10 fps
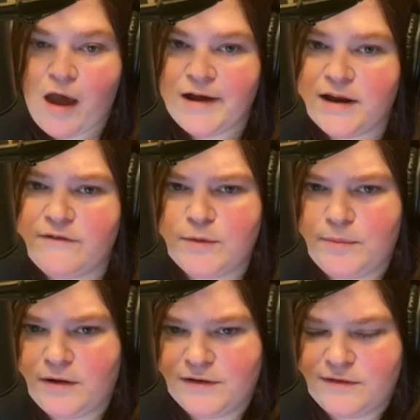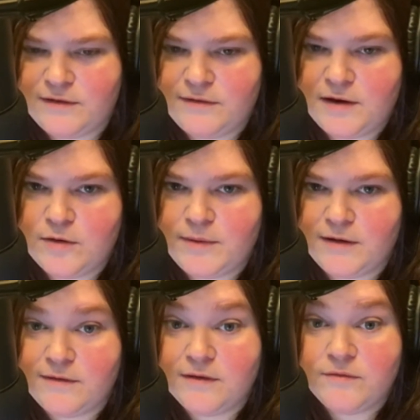I'm gonna have to pause this here
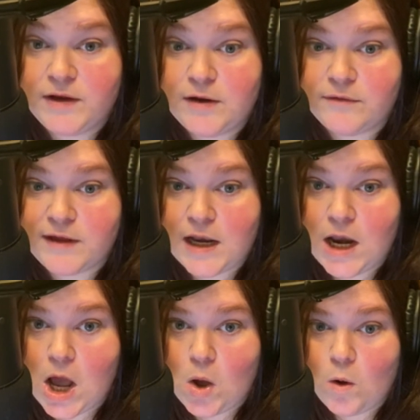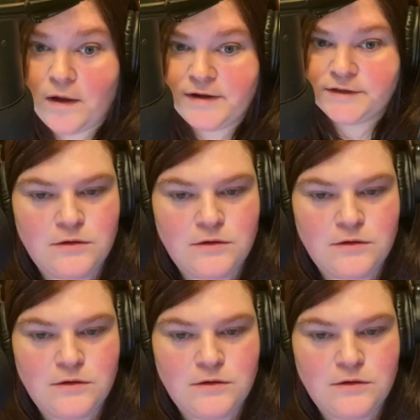because this video is getting long.